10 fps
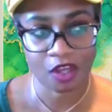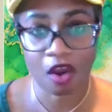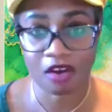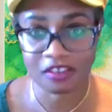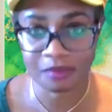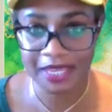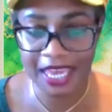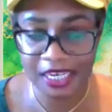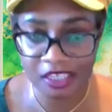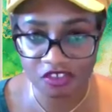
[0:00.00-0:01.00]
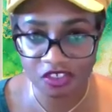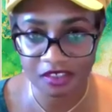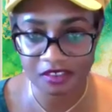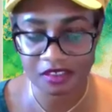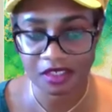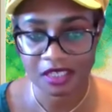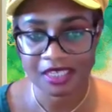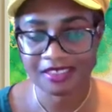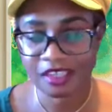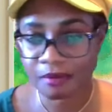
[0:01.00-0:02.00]
cosmic energies
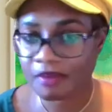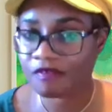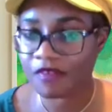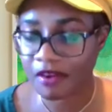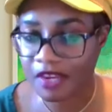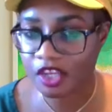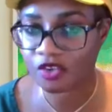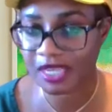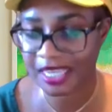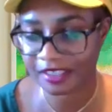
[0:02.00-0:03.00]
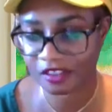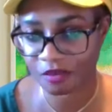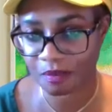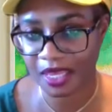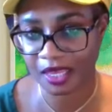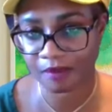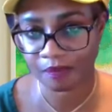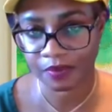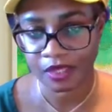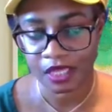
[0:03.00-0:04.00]
is going to be very unique to me.
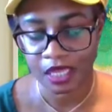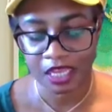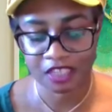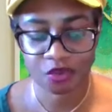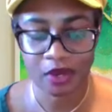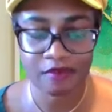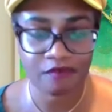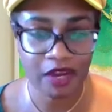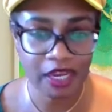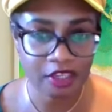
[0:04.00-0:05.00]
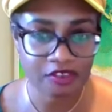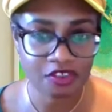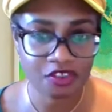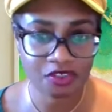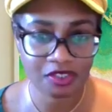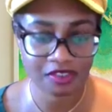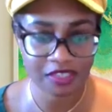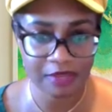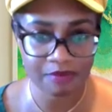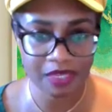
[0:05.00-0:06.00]
And so I invite you to do the
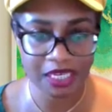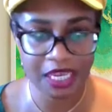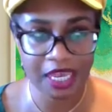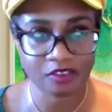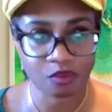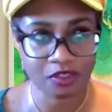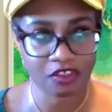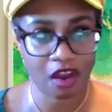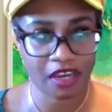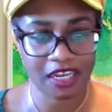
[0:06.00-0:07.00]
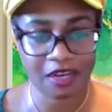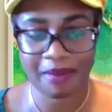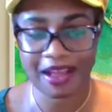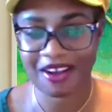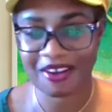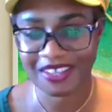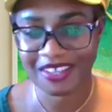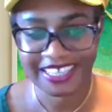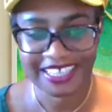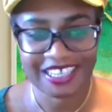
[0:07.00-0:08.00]
same thing. Yes, we're talking about,
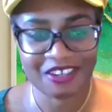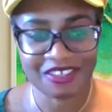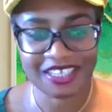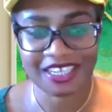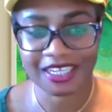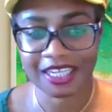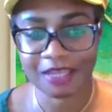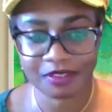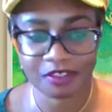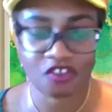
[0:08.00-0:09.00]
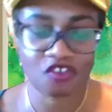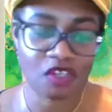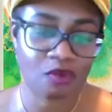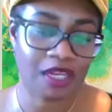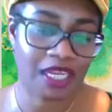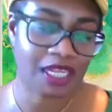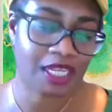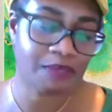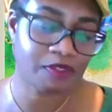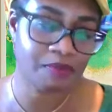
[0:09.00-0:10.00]
the eclipse and usually what
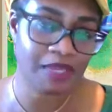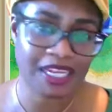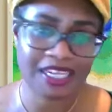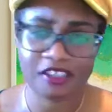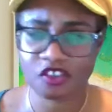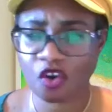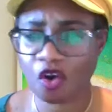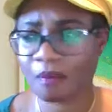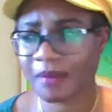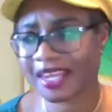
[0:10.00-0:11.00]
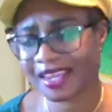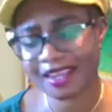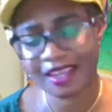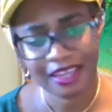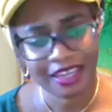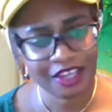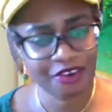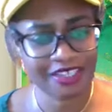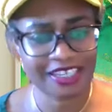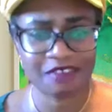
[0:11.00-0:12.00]
eclipse mean. And there's so many,
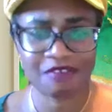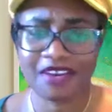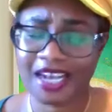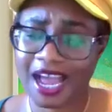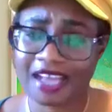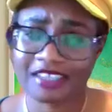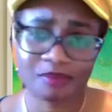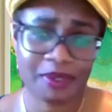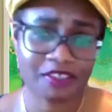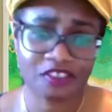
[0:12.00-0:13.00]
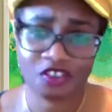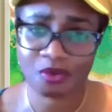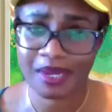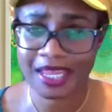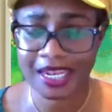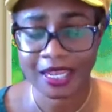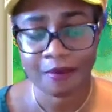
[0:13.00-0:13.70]
different aspects to it.